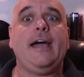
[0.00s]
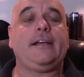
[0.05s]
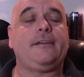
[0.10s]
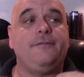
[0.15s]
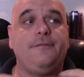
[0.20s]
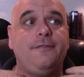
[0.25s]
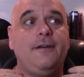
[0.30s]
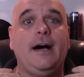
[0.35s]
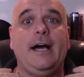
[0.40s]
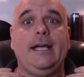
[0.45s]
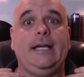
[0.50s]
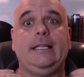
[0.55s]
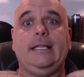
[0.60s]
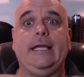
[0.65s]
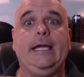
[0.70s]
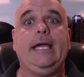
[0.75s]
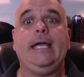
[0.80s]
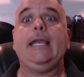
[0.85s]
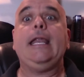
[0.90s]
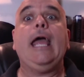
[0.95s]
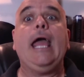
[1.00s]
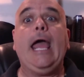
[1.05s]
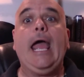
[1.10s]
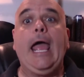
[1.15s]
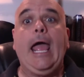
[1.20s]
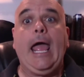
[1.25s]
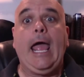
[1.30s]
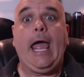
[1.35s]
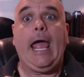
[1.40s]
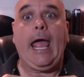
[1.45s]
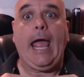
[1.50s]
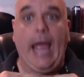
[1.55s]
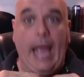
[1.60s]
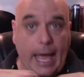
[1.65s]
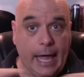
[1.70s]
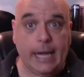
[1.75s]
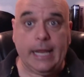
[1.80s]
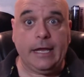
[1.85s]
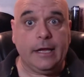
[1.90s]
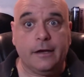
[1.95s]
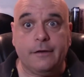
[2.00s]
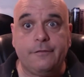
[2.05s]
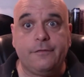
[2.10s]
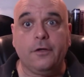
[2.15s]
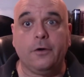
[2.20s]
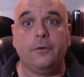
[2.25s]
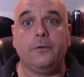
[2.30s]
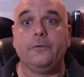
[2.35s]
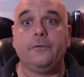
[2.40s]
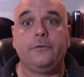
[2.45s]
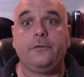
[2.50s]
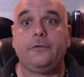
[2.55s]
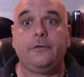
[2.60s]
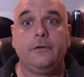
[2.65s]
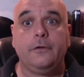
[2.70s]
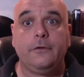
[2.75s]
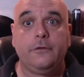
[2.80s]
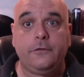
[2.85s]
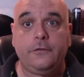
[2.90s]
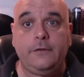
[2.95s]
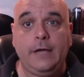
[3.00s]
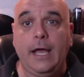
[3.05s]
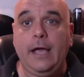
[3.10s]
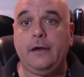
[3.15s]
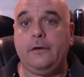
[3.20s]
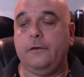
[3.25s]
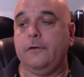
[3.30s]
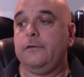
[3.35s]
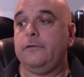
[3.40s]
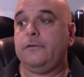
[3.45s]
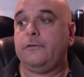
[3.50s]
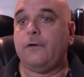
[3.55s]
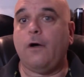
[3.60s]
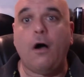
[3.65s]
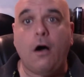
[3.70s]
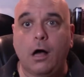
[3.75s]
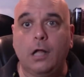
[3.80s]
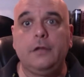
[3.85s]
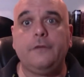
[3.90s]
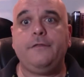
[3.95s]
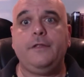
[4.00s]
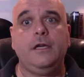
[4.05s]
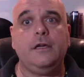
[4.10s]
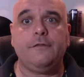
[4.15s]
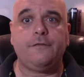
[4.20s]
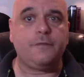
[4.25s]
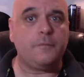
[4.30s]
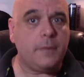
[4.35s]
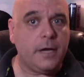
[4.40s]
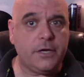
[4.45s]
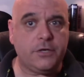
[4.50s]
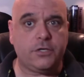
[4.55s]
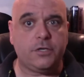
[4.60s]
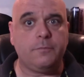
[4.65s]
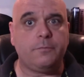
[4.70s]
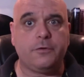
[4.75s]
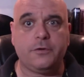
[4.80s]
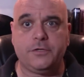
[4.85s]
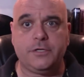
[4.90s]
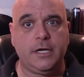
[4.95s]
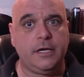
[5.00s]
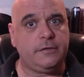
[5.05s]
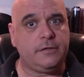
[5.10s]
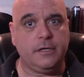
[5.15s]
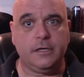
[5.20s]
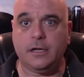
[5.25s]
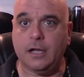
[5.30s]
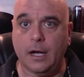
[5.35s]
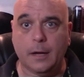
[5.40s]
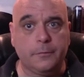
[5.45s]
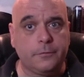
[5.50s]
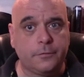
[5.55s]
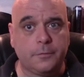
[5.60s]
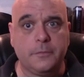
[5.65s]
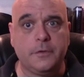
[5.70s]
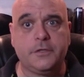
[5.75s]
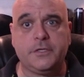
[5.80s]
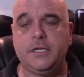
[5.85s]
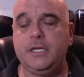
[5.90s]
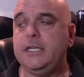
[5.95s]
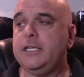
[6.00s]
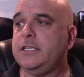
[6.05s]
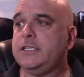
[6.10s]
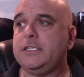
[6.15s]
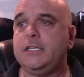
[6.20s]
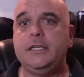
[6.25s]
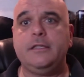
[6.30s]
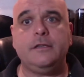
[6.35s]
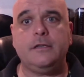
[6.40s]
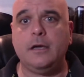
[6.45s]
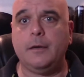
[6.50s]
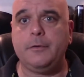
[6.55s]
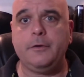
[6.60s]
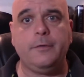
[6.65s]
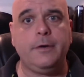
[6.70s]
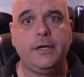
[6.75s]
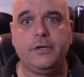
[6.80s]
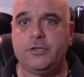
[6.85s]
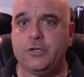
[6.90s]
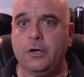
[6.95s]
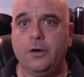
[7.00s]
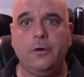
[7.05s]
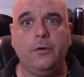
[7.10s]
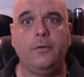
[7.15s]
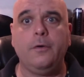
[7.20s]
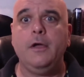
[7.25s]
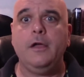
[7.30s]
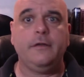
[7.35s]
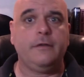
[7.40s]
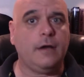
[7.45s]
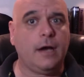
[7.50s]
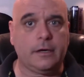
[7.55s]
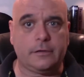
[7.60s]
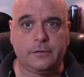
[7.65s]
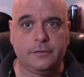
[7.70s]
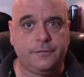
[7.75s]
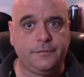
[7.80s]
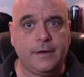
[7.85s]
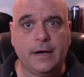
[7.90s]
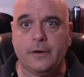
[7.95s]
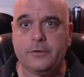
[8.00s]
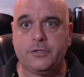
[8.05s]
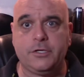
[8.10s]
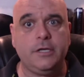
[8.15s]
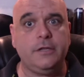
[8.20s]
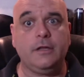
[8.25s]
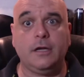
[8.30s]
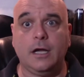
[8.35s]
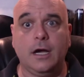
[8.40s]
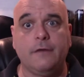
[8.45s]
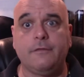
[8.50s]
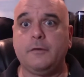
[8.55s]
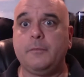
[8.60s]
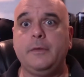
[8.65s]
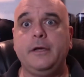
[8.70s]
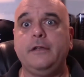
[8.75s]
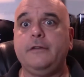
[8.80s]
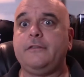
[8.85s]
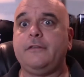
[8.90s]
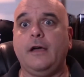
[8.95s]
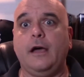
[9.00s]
violate any of those standards. All of the information presented comes from the CDC, the WHO, Dr. Fauci, the government,